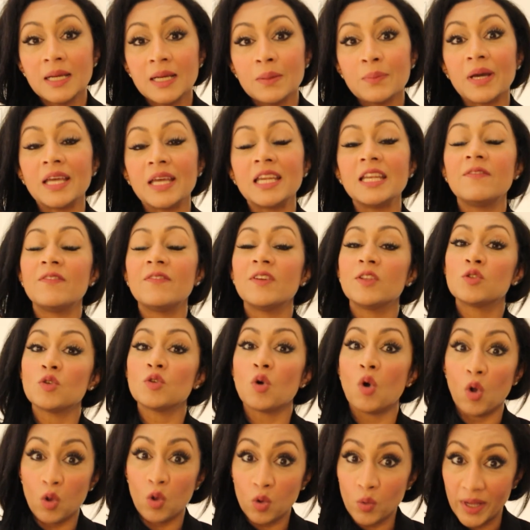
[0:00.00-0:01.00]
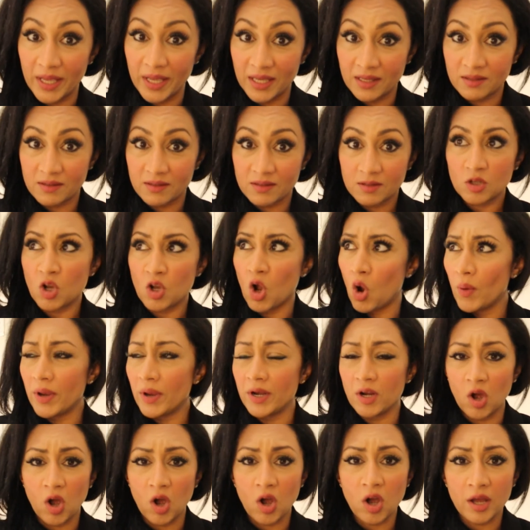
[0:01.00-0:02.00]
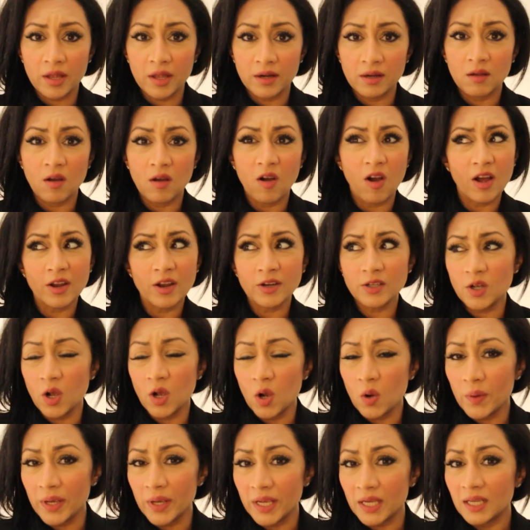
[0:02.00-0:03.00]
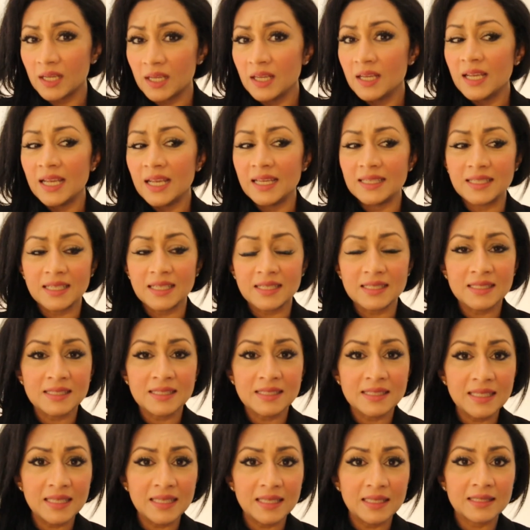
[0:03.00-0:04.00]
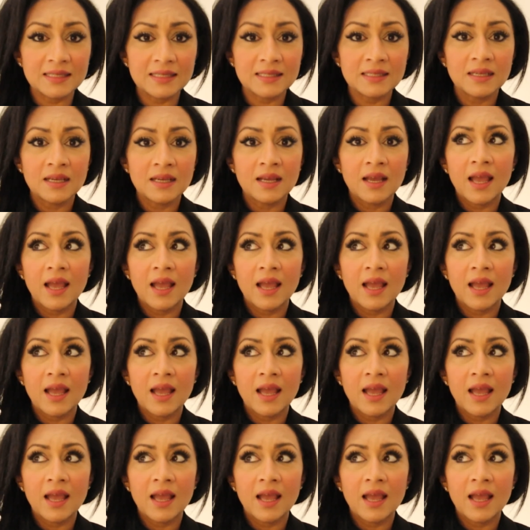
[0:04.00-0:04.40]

But if it's always going on, ongoing, it doesn't cease.